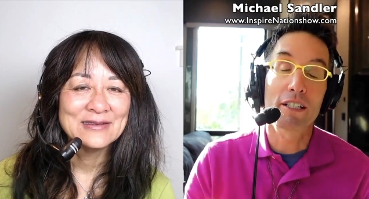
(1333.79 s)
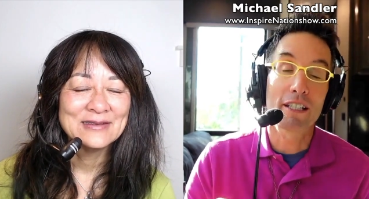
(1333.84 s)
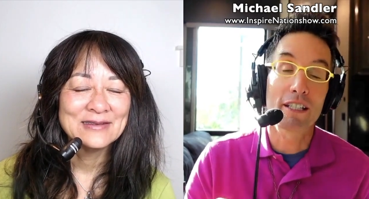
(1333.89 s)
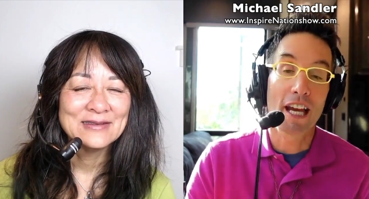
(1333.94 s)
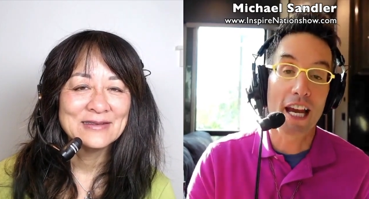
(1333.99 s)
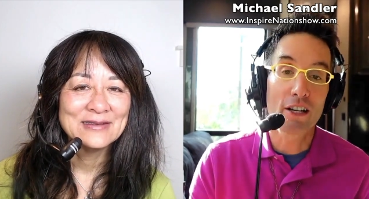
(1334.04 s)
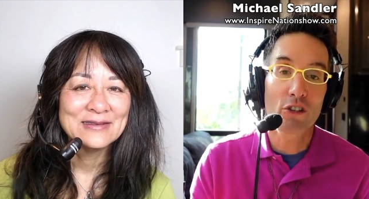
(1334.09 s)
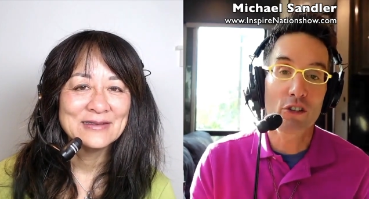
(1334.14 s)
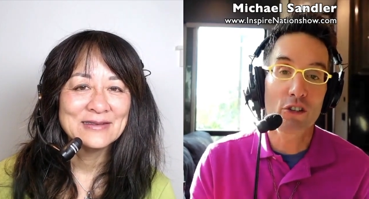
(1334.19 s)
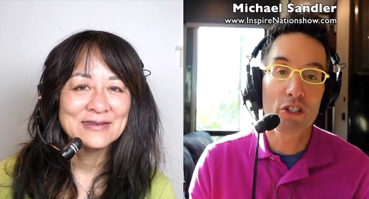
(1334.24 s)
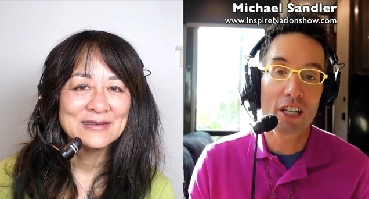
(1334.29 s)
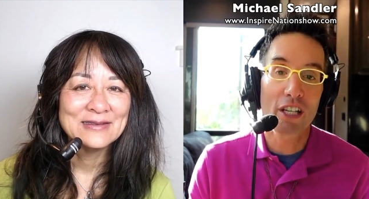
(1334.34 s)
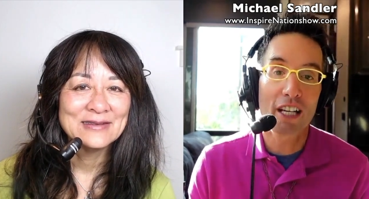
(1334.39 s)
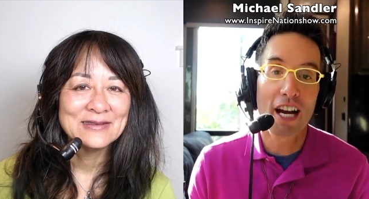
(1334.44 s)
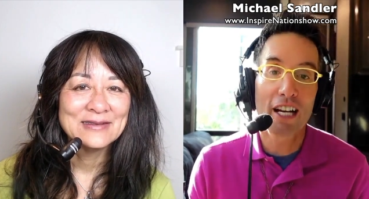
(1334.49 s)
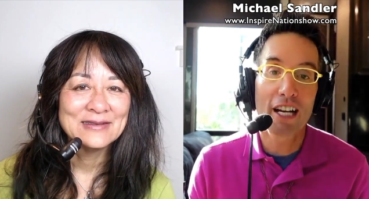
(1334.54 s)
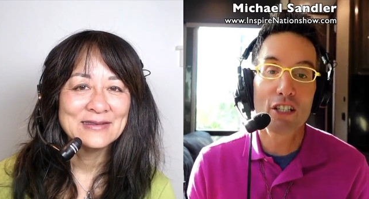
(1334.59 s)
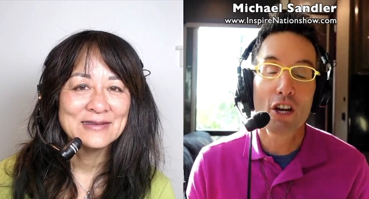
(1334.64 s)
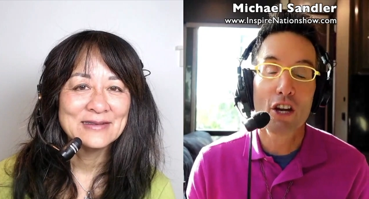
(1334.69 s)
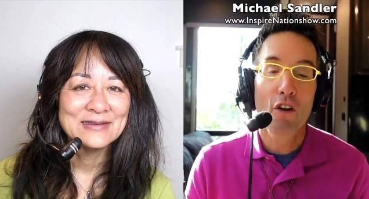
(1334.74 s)
Speaker 1: Angels and guides
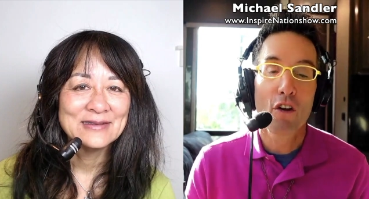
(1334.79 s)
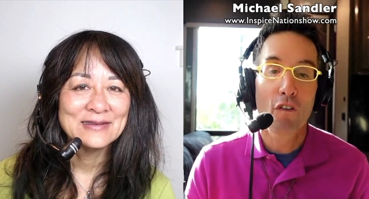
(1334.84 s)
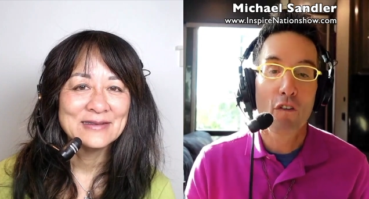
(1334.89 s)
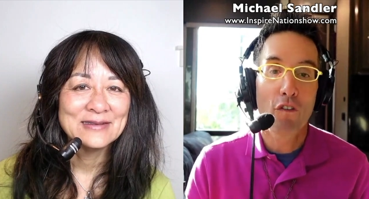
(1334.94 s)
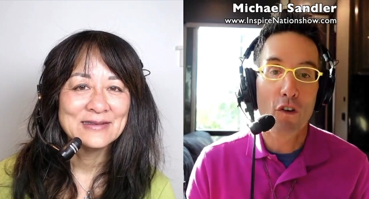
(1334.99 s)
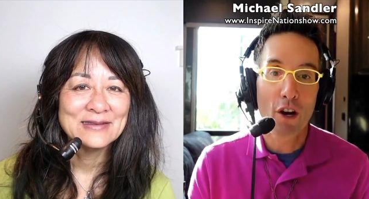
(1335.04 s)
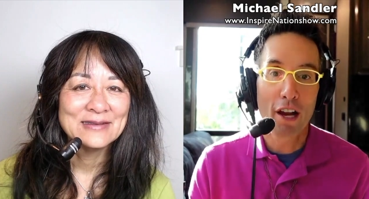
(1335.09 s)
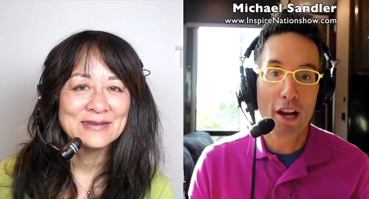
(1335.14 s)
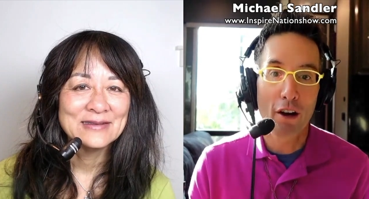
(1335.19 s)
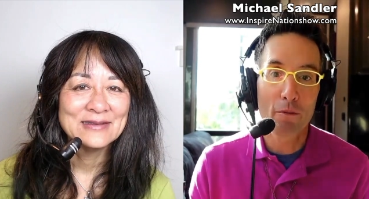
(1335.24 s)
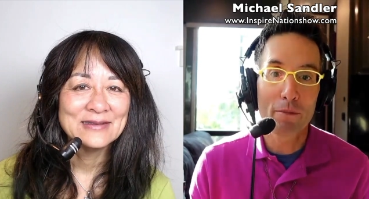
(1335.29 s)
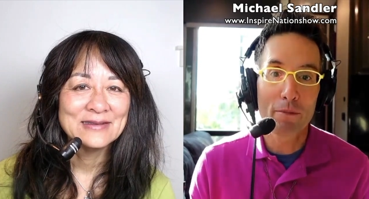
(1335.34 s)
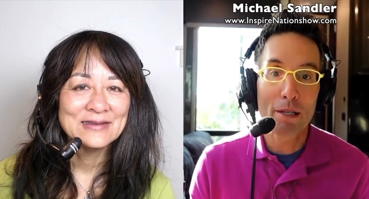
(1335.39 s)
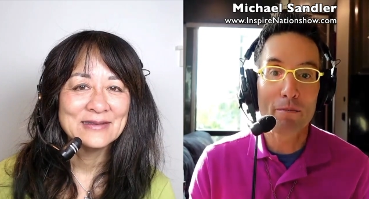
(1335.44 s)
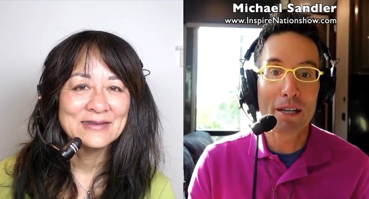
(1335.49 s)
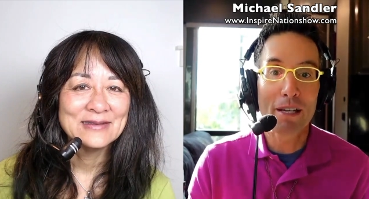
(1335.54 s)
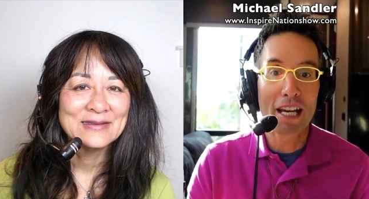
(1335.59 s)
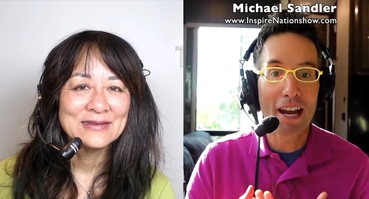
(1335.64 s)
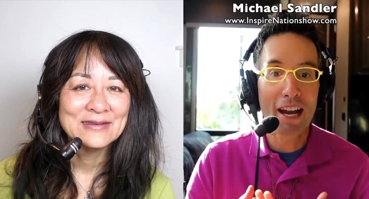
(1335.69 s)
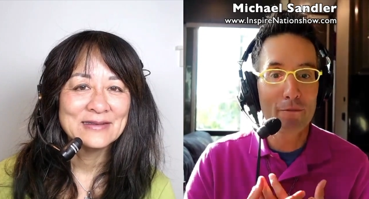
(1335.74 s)
for helping
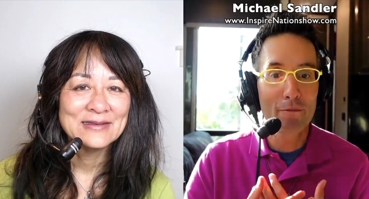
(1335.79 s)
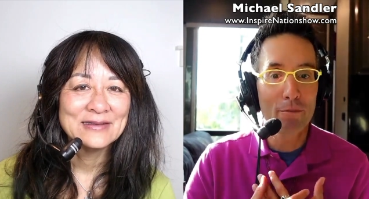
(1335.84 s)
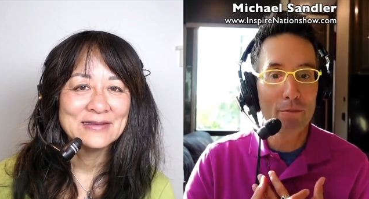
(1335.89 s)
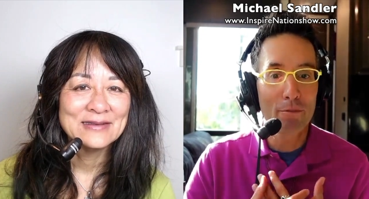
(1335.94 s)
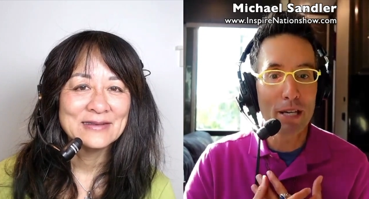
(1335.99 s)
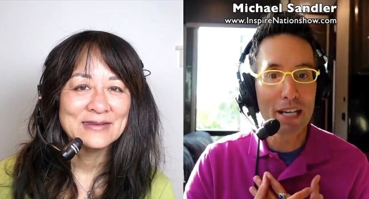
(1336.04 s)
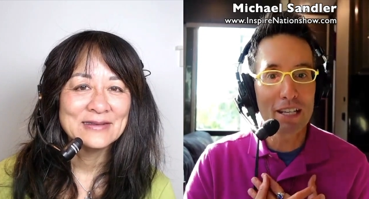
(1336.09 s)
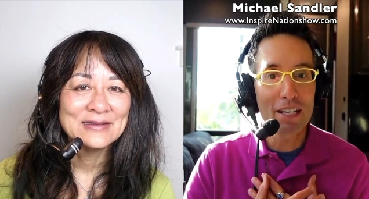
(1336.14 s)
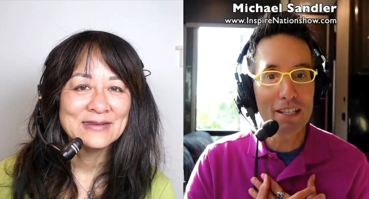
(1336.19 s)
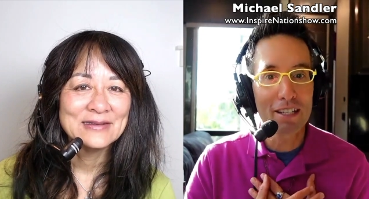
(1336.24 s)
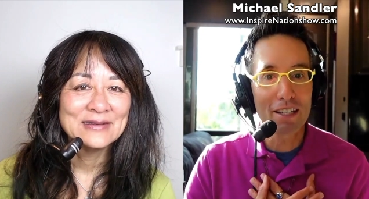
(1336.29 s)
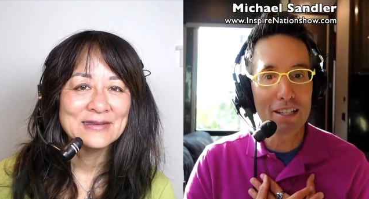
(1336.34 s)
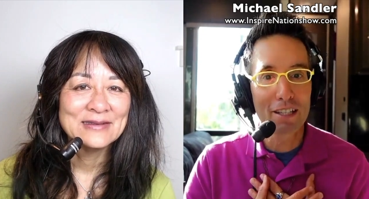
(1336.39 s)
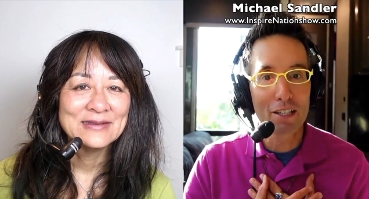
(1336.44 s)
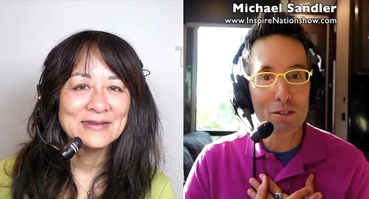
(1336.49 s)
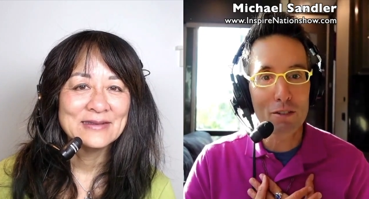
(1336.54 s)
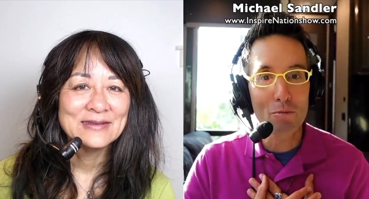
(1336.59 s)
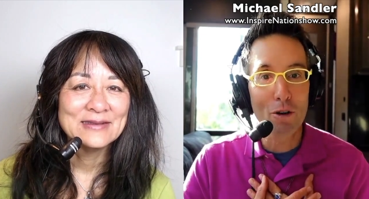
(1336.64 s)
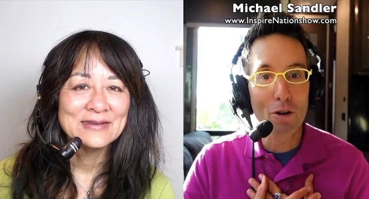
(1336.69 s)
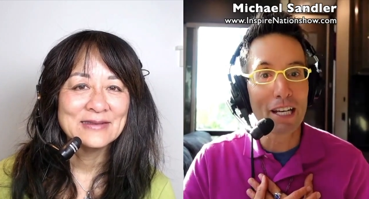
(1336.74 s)
me have peace in this
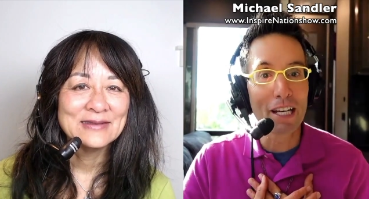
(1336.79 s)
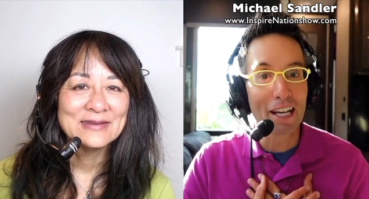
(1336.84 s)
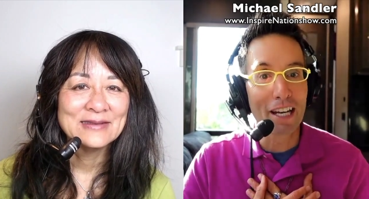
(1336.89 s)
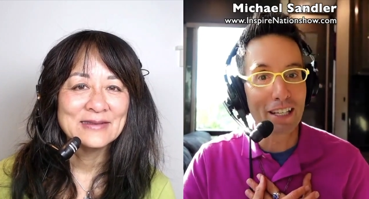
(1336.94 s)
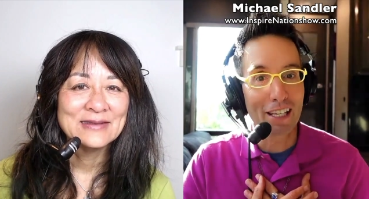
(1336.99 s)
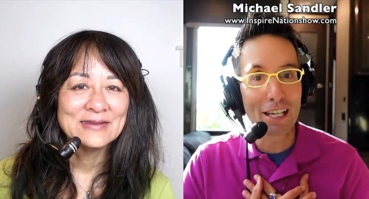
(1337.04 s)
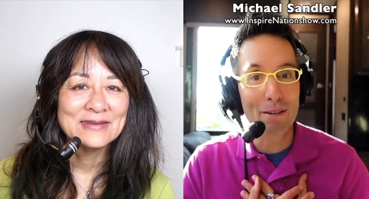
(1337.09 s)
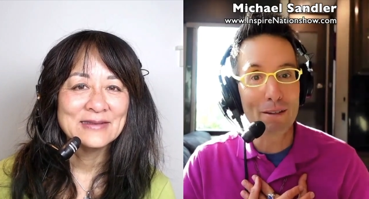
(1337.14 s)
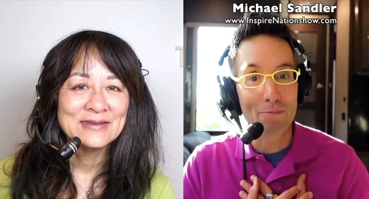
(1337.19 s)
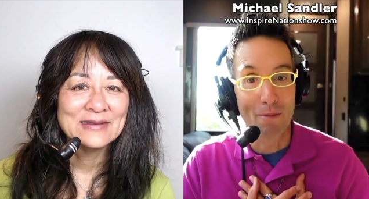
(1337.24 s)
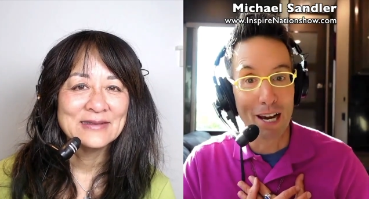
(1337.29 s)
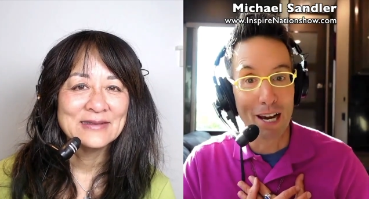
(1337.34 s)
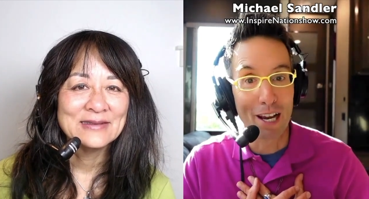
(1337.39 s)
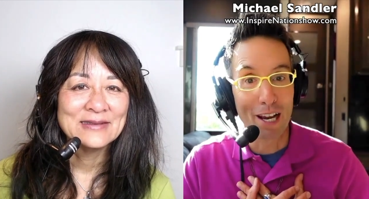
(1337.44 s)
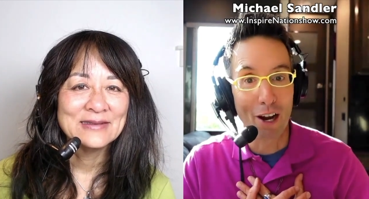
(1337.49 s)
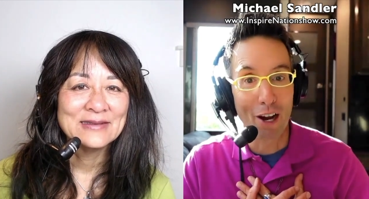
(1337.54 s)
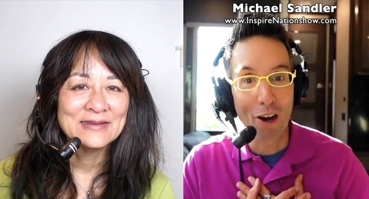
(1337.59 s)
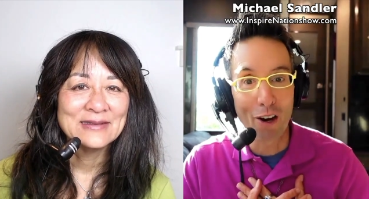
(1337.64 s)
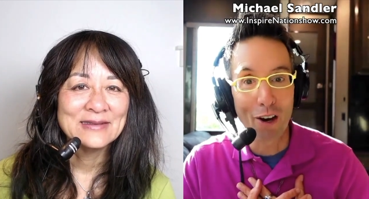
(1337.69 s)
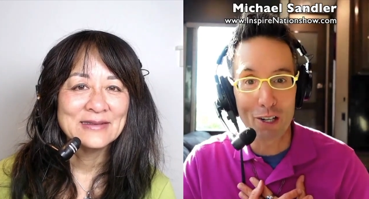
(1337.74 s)
moment and keep my
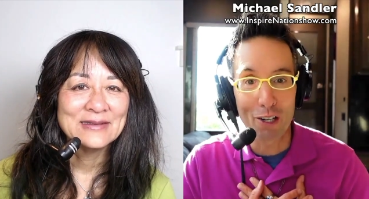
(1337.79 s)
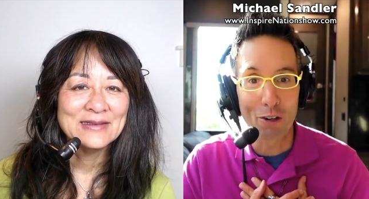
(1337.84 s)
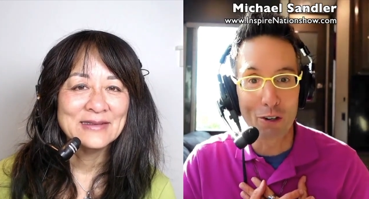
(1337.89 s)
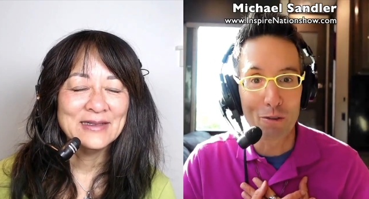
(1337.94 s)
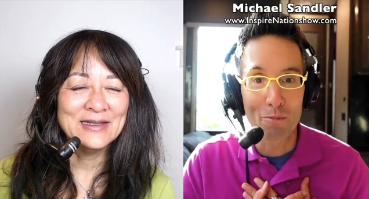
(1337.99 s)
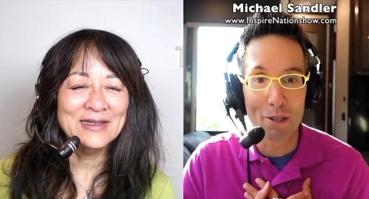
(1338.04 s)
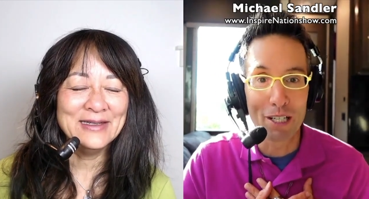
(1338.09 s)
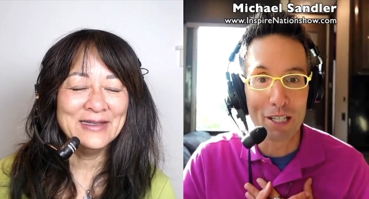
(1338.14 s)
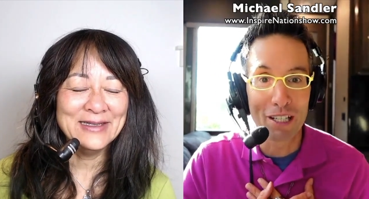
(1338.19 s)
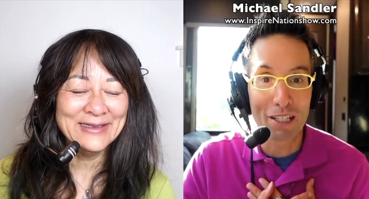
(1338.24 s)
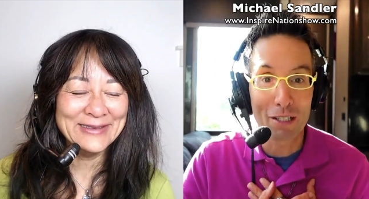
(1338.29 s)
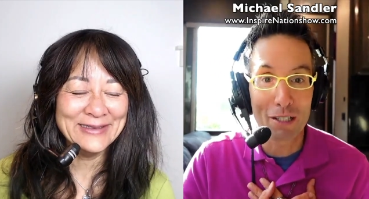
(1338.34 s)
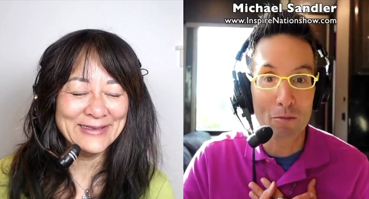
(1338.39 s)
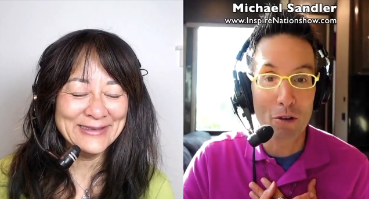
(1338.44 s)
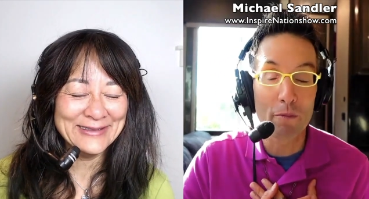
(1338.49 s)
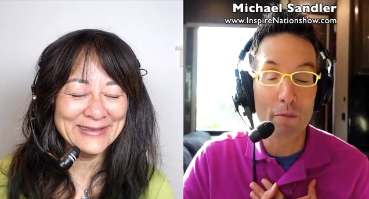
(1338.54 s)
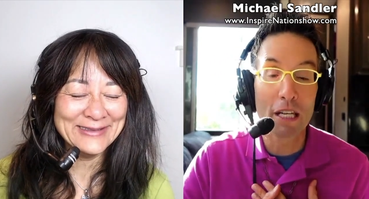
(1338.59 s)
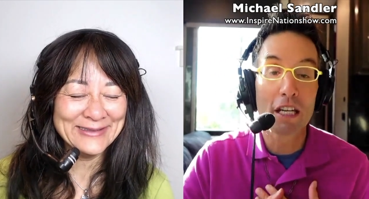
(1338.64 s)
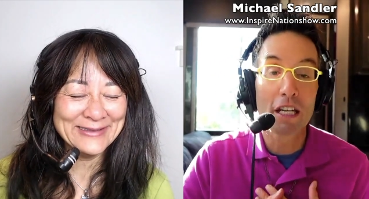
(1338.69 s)
heart open in this moment.